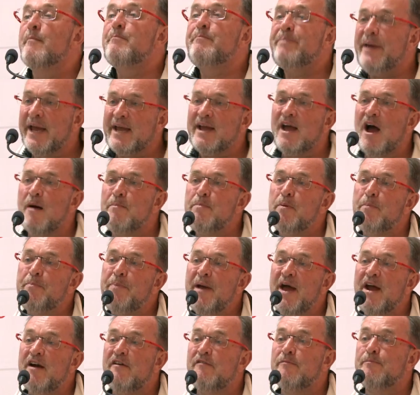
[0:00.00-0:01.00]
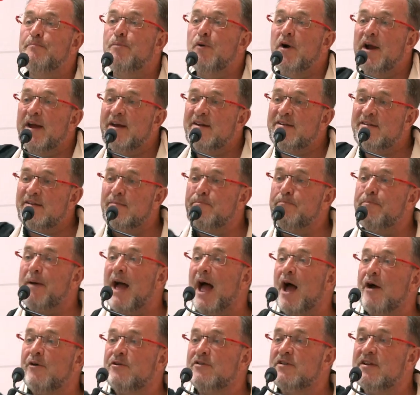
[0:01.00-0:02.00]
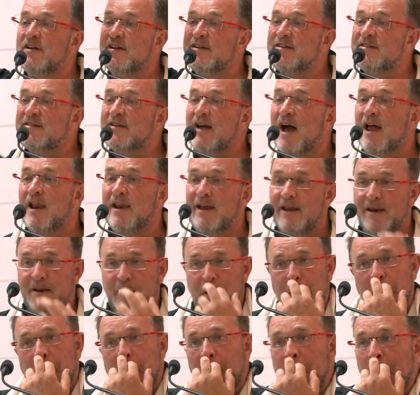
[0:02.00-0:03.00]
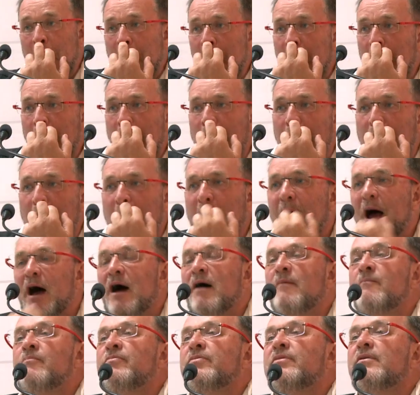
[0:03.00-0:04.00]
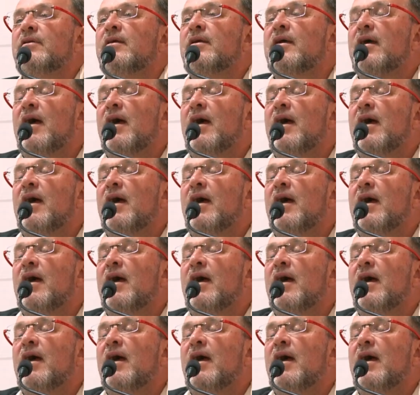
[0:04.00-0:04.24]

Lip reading: pick up a pair of bricks and pound her skull in.